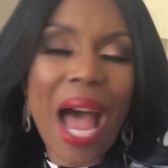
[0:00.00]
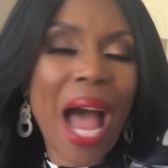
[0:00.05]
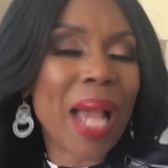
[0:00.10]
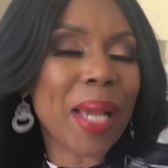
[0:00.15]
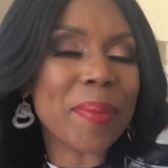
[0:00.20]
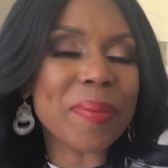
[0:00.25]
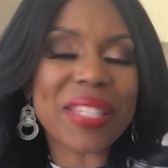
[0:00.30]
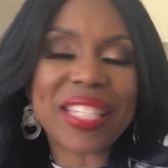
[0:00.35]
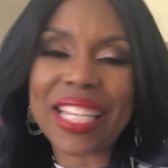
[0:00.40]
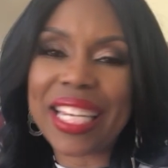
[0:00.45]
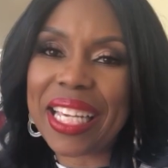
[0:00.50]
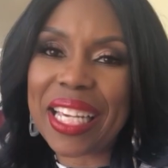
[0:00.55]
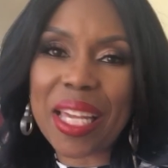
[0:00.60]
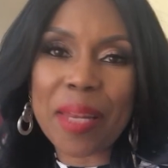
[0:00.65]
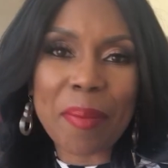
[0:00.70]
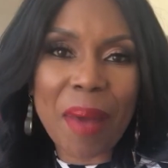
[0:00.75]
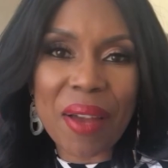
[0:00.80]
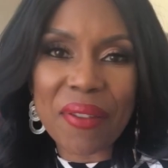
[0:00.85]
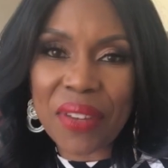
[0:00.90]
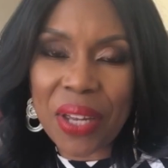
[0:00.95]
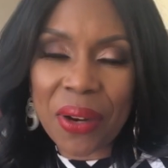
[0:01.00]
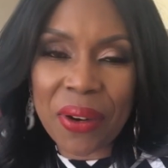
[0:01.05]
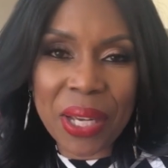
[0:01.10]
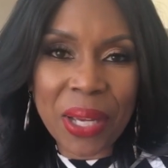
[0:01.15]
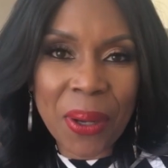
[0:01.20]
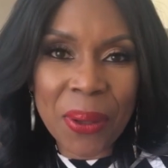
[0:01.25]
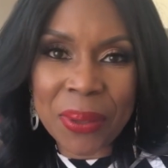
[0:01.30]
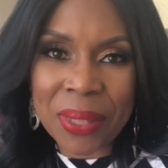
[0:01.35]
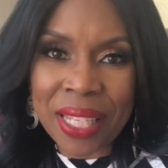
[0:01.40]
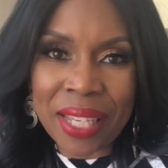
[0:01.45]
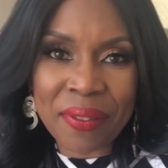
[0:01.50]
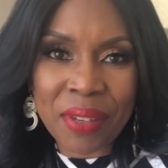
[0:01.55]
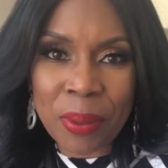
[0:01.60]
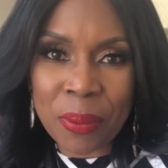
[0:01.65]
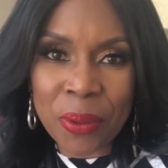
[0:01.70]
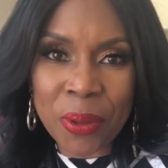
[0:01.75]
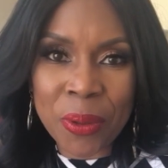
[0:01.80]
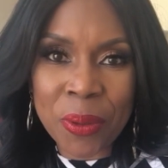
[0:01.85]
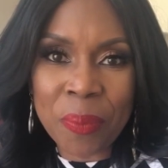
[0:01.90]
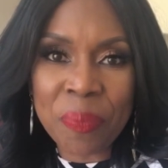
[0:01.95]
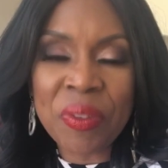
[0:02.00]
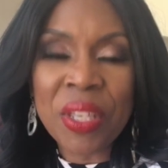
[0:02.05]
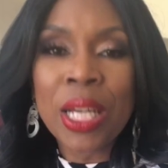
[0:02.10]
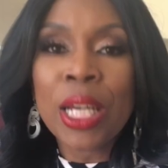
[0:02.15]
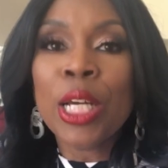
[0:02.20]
I am sitting in my very own living room.